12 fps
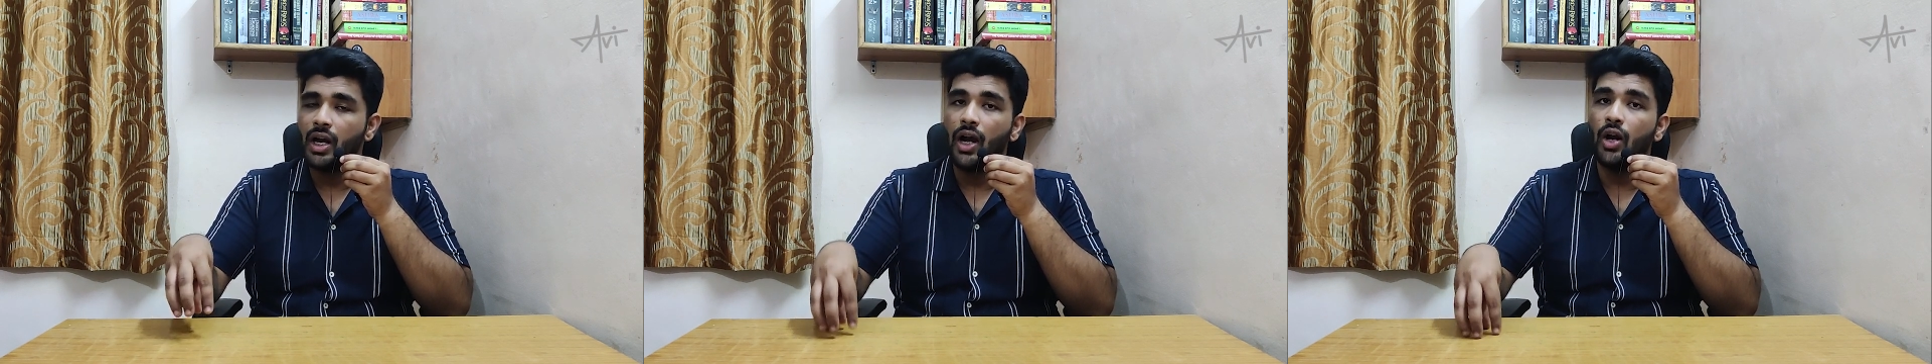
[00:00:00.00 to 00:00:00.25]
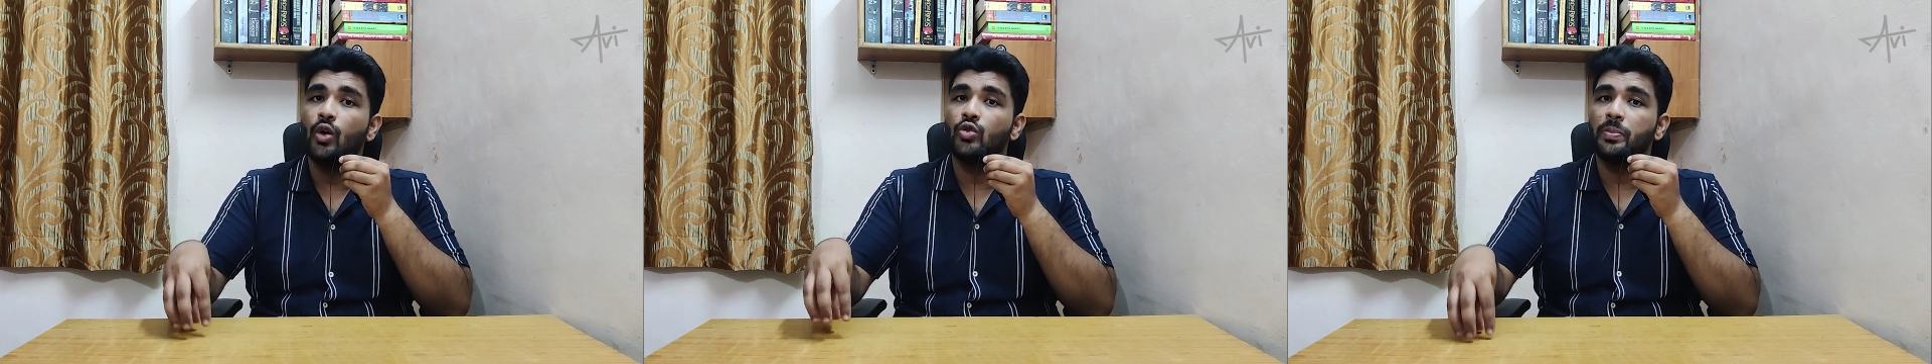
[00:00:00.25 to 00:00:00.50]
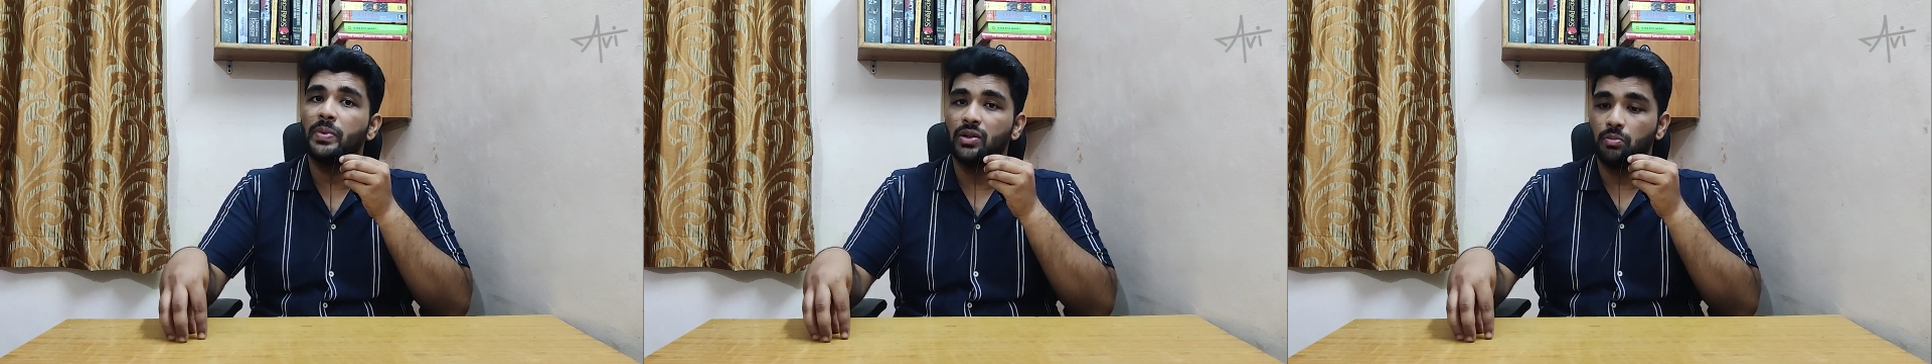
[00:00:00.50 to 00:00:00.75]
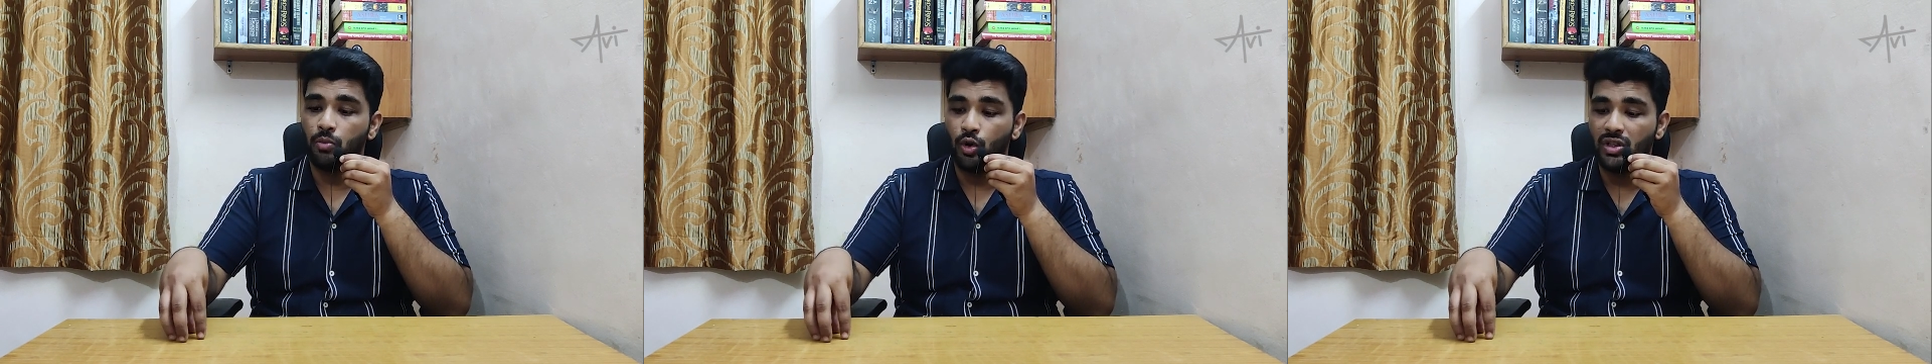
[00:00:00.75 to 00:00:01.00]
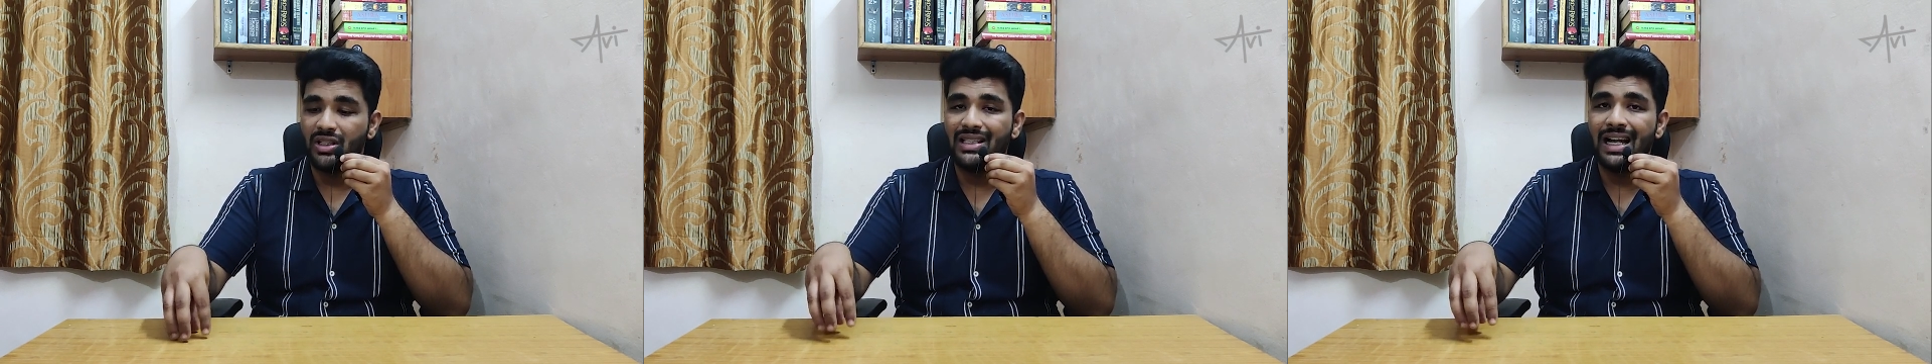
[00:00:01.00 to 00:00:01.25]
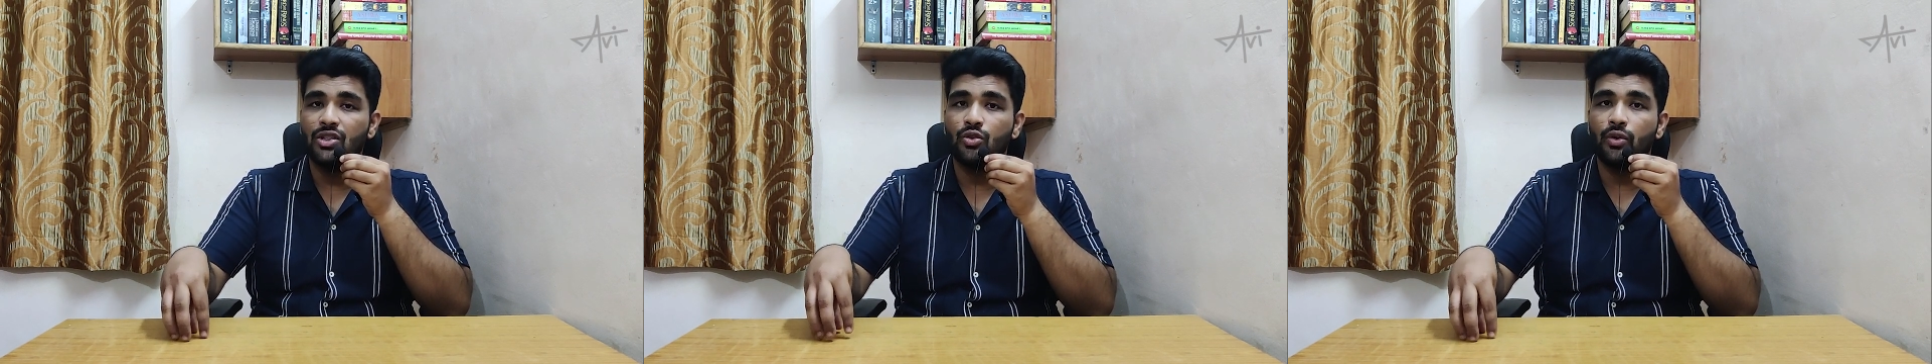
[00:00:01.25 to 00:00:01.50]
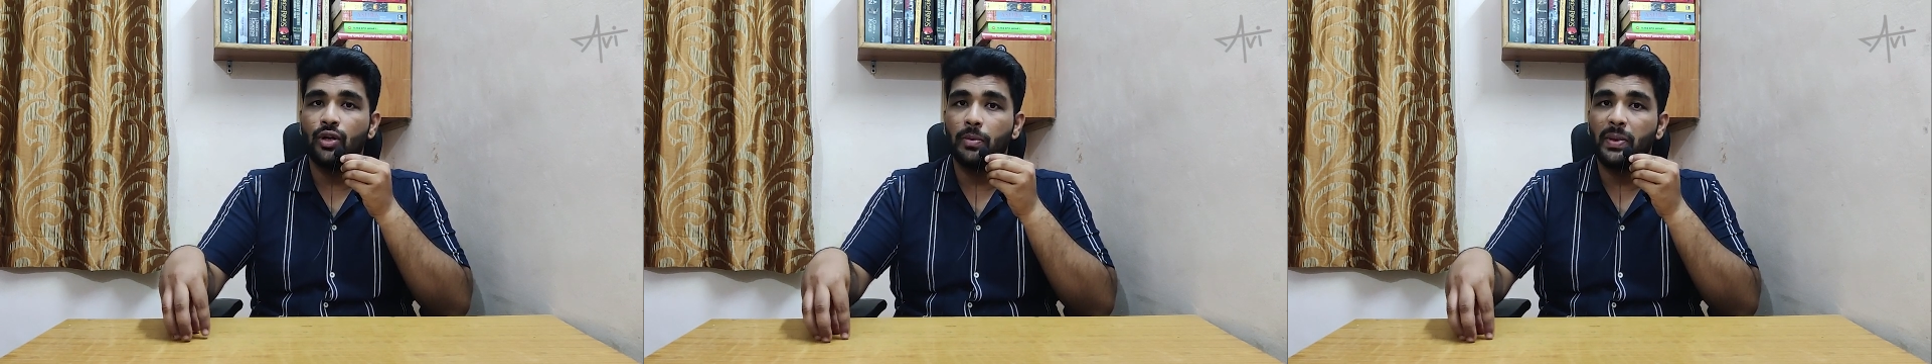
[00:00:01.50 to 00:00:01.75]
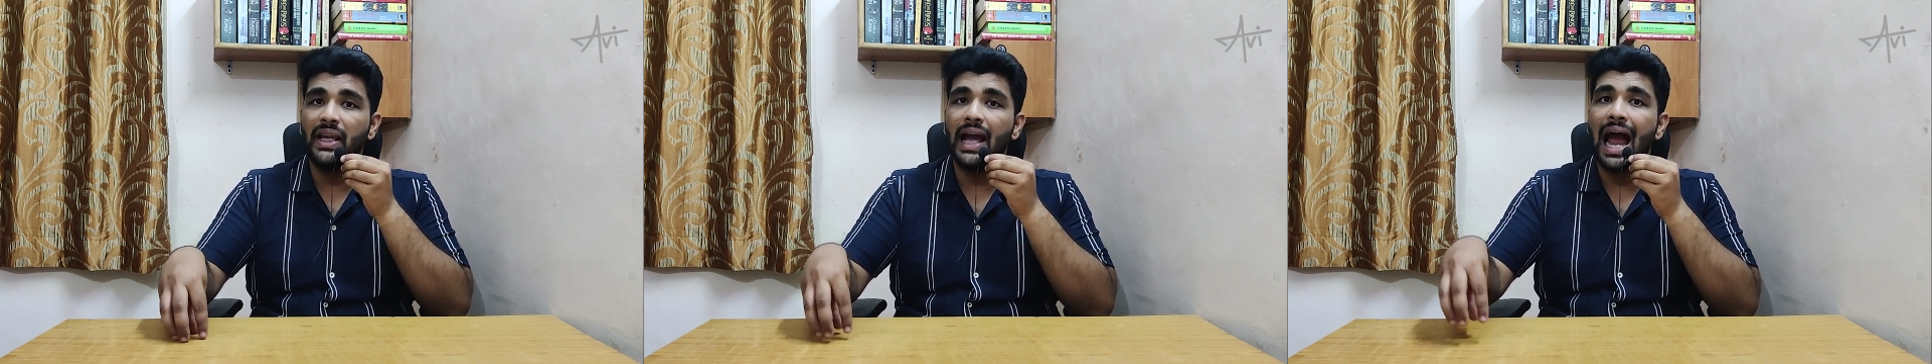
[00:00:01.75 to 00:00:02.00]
and also bonuses that is going to be